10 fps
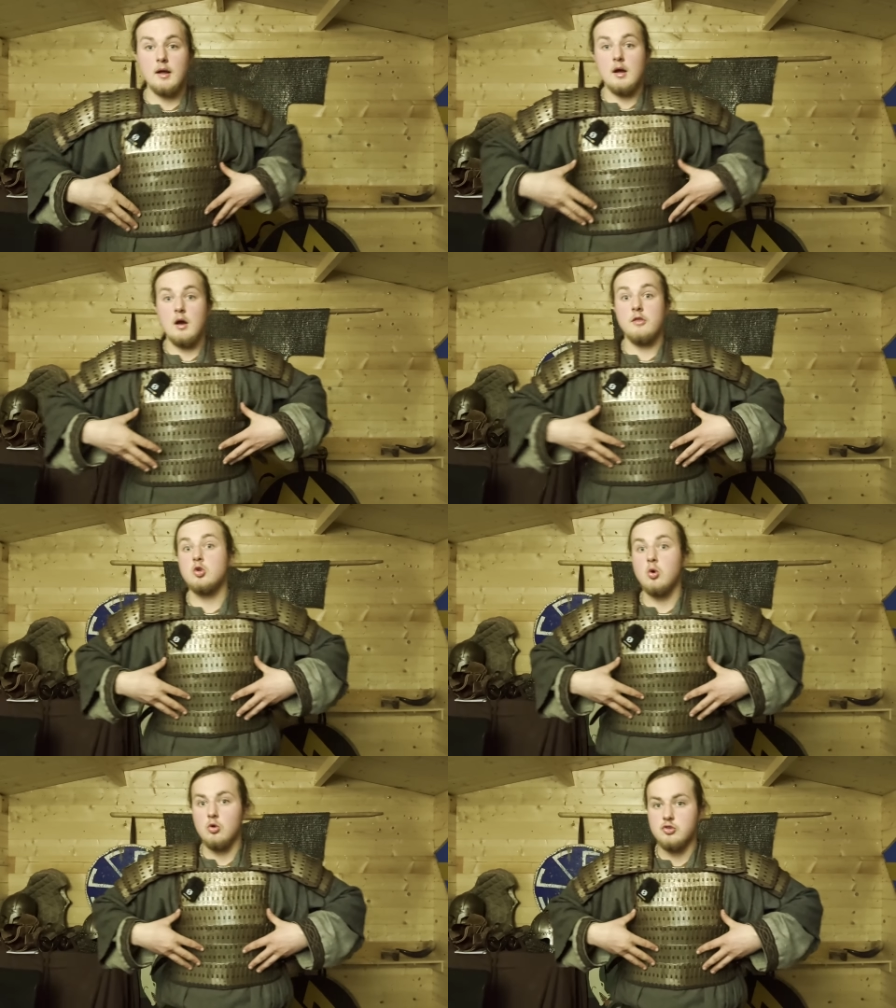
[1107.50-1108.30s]
the
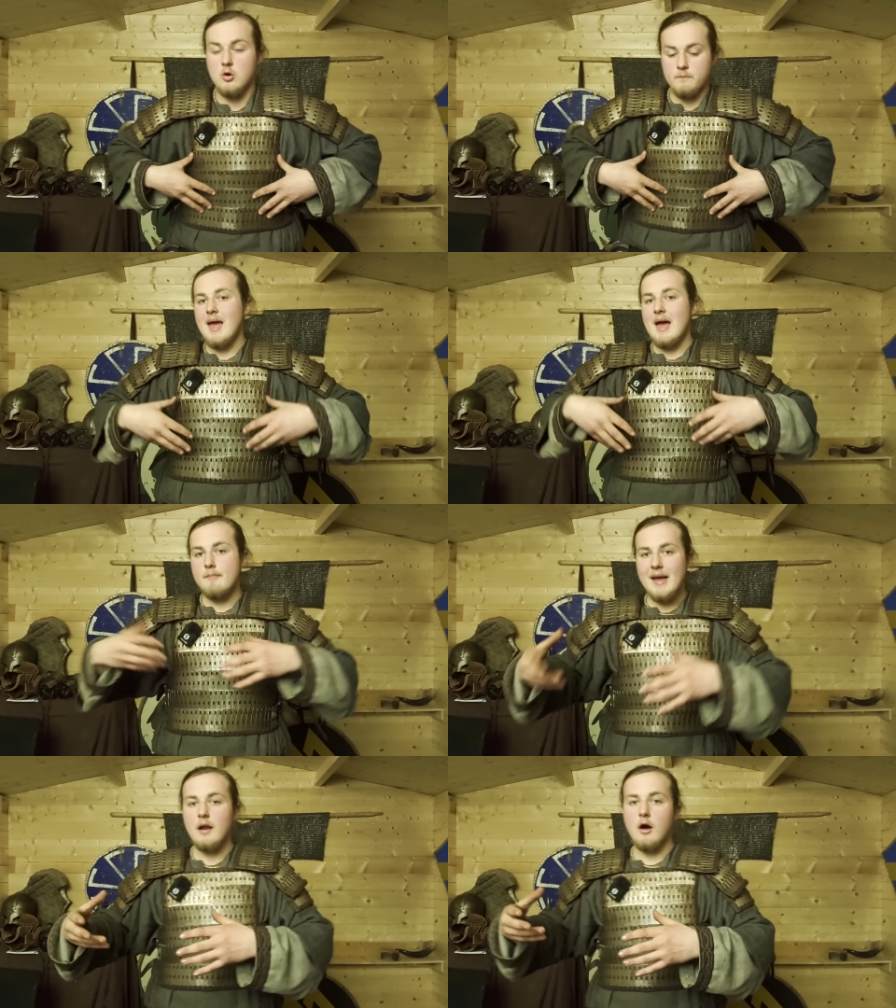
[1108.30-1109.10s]
torso. A
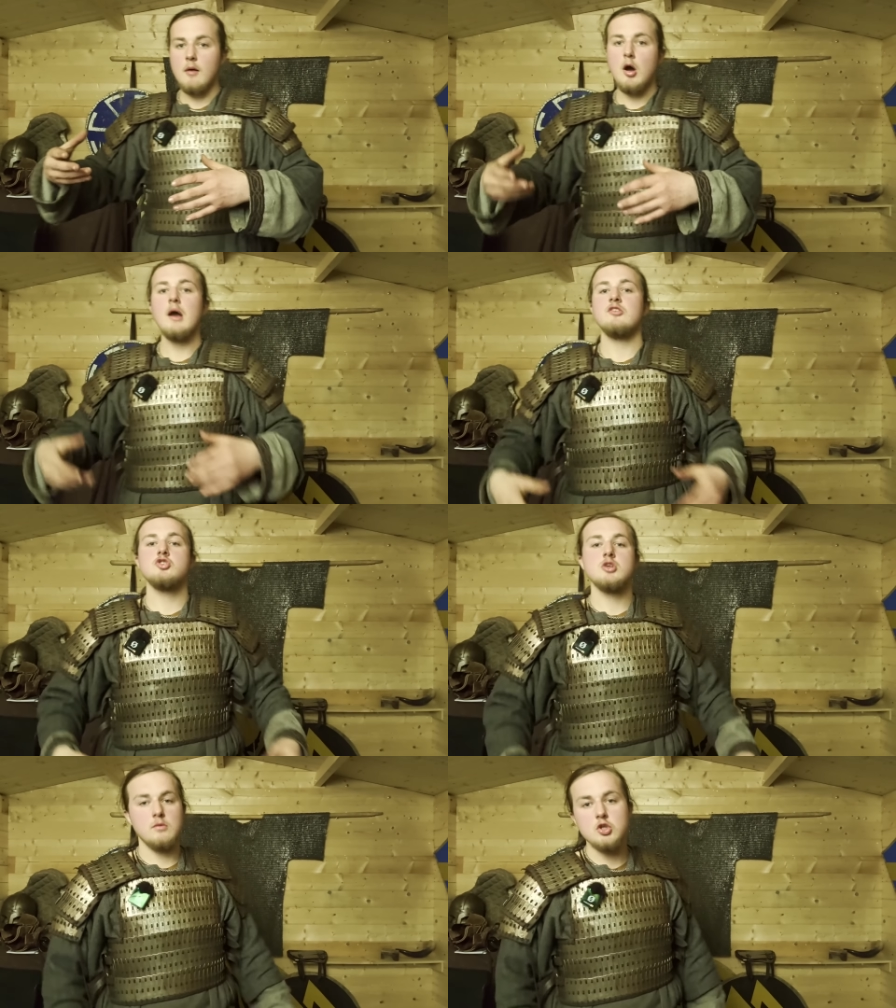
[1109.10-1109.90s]
mail armor
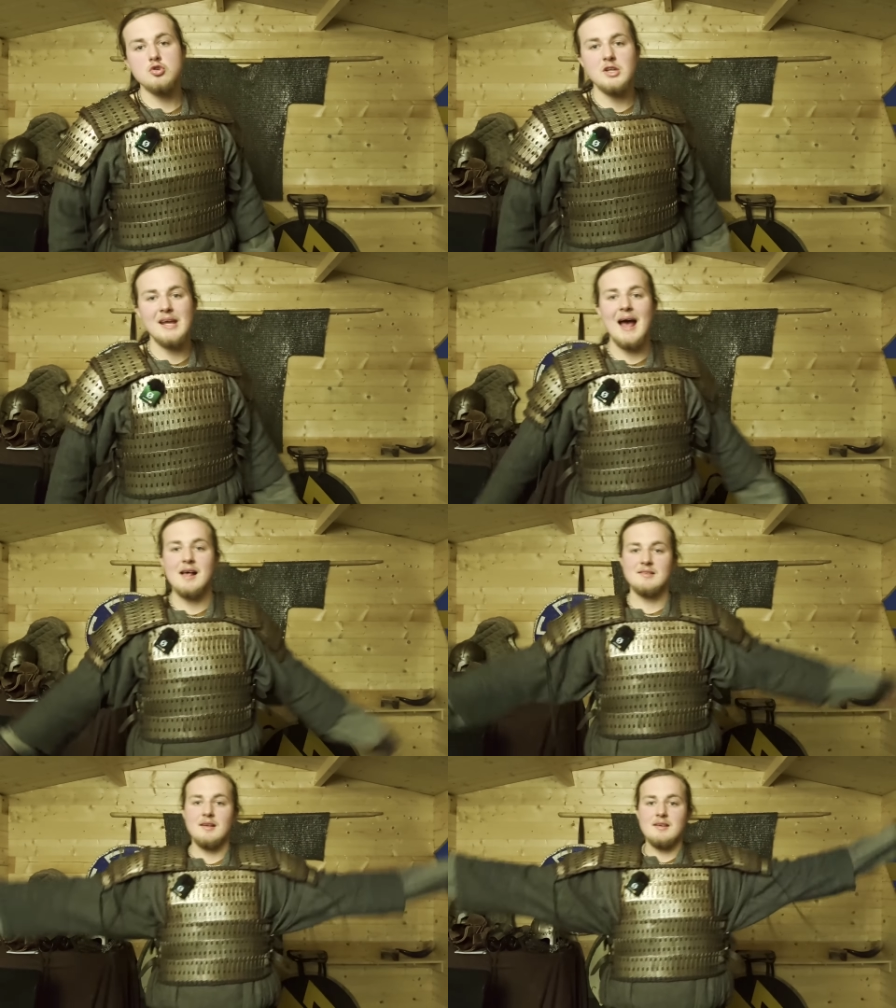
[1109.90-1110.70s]
usually
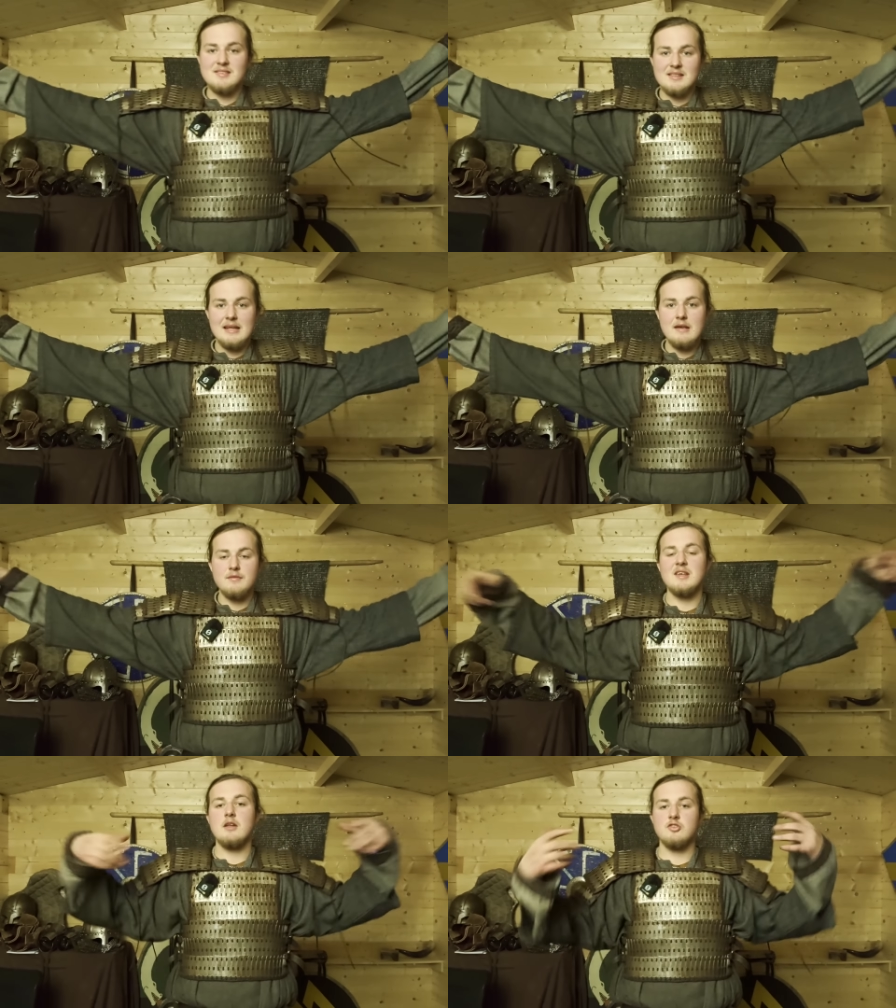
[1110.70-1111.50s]
has
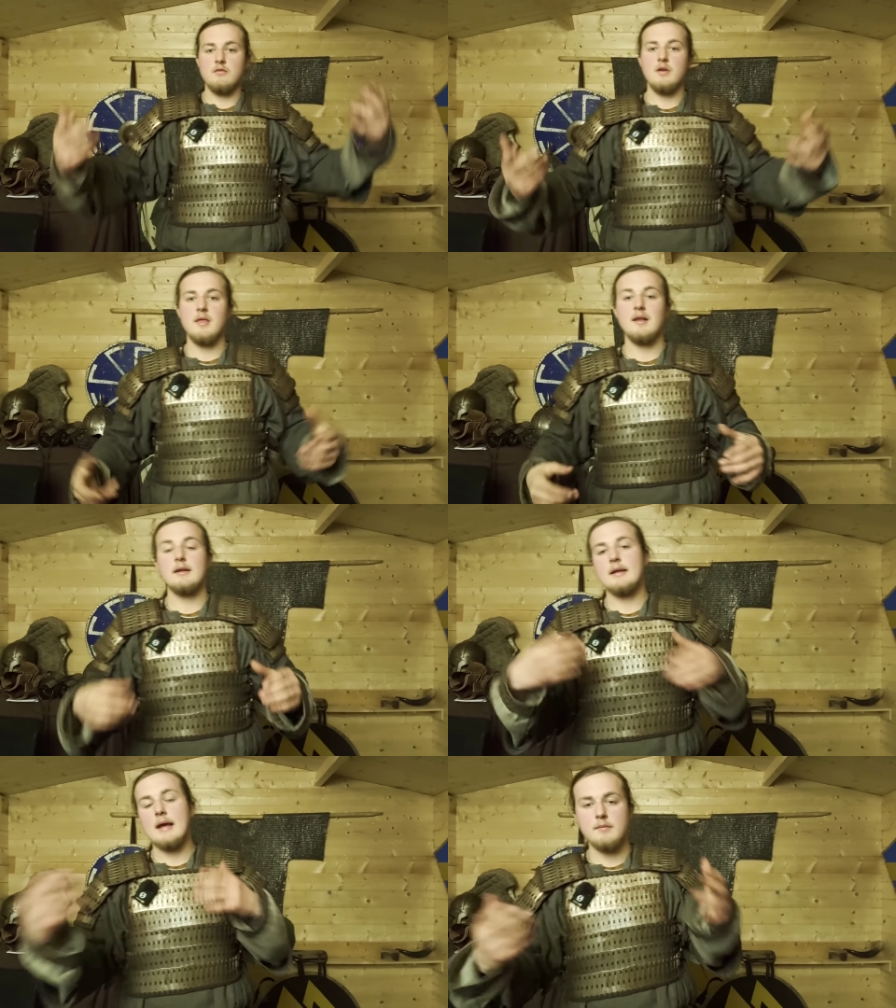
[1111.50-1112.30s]
sleeves and stuff like
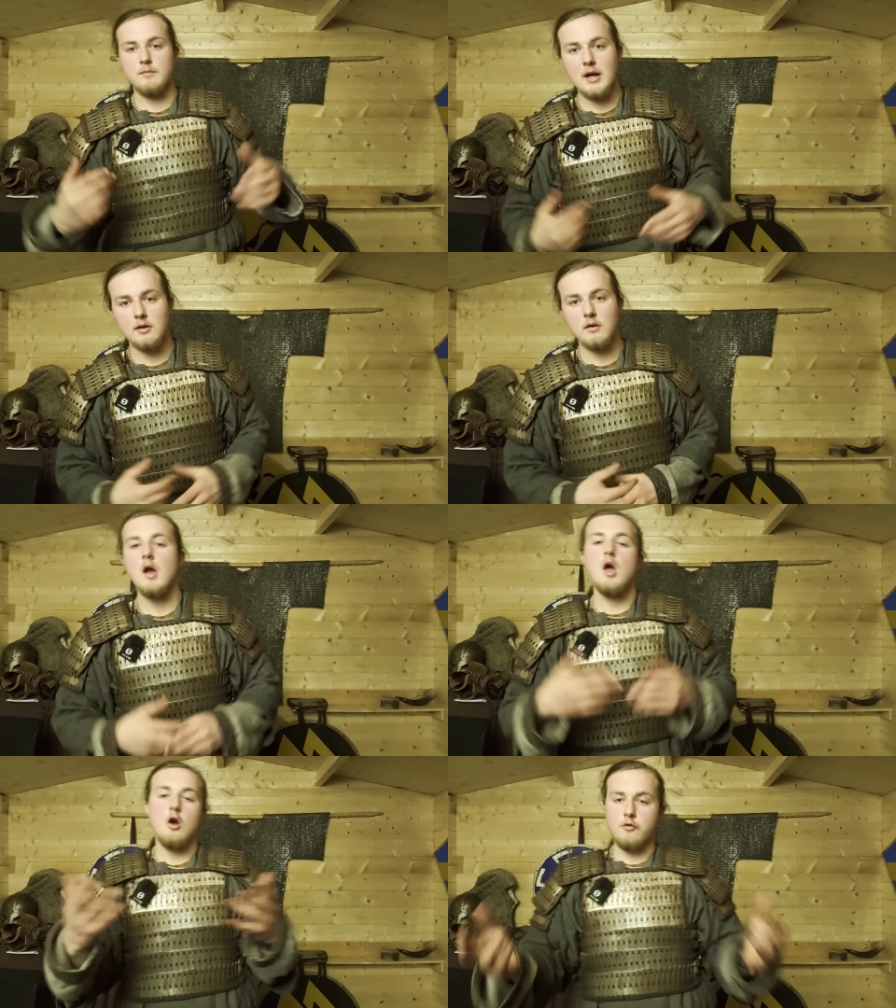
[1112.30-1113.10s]
that can be practical.
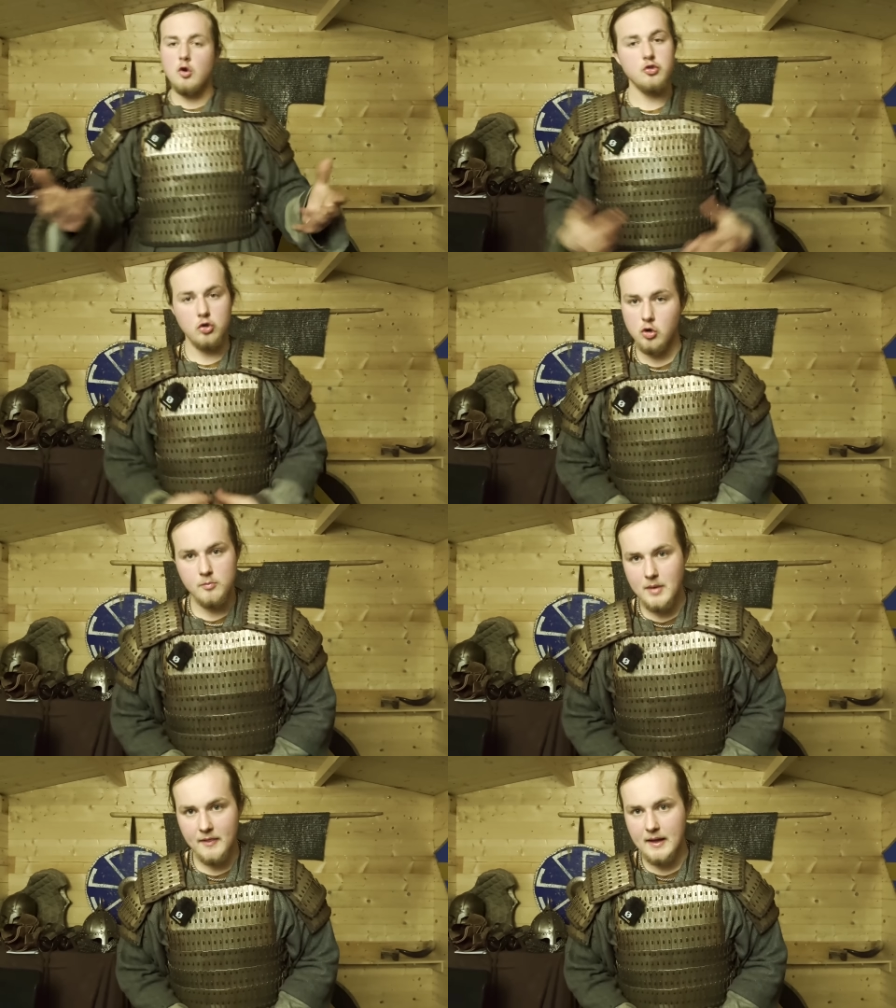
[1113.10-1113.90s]
Of course, you
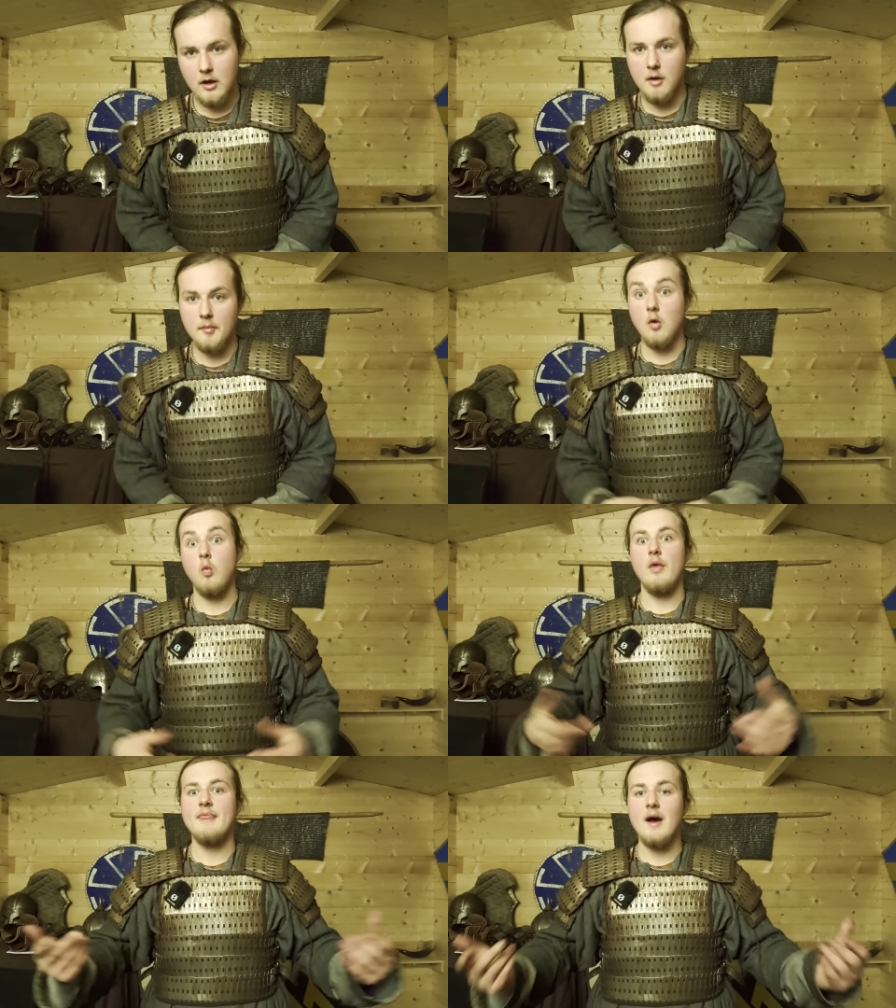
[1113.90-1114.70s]
could make that armor
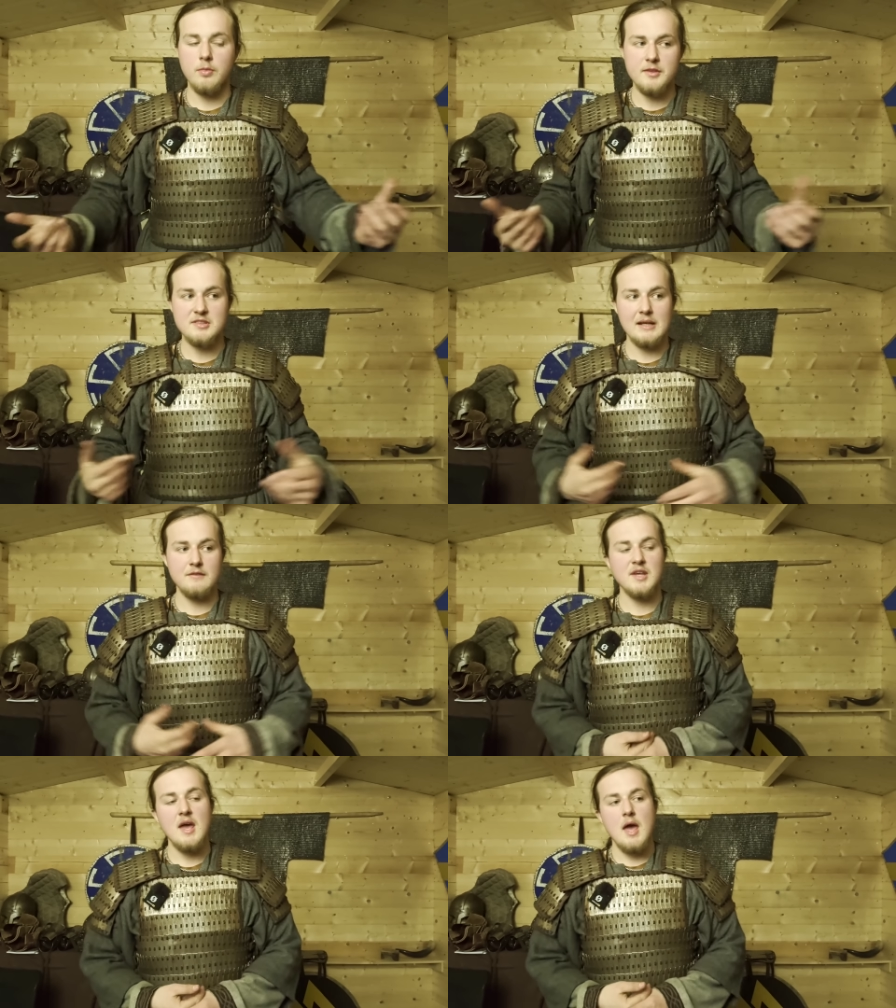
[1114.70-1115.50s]
without the
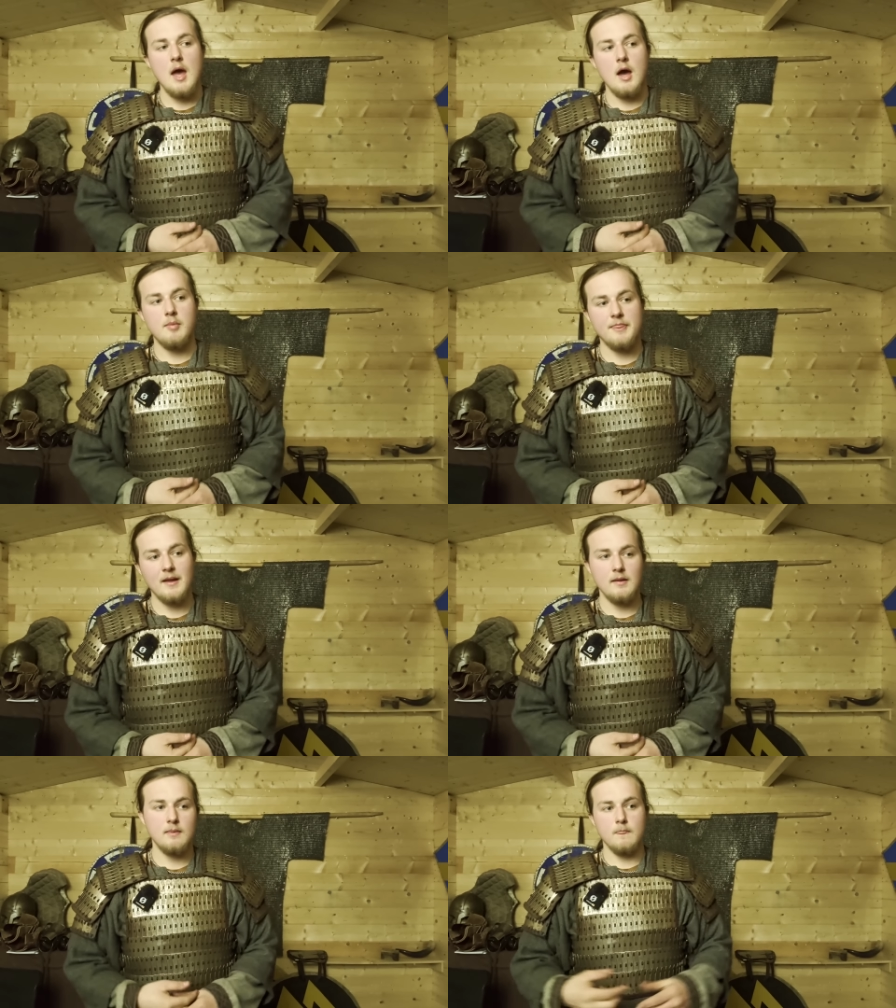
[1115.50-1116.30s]
sleeves, but then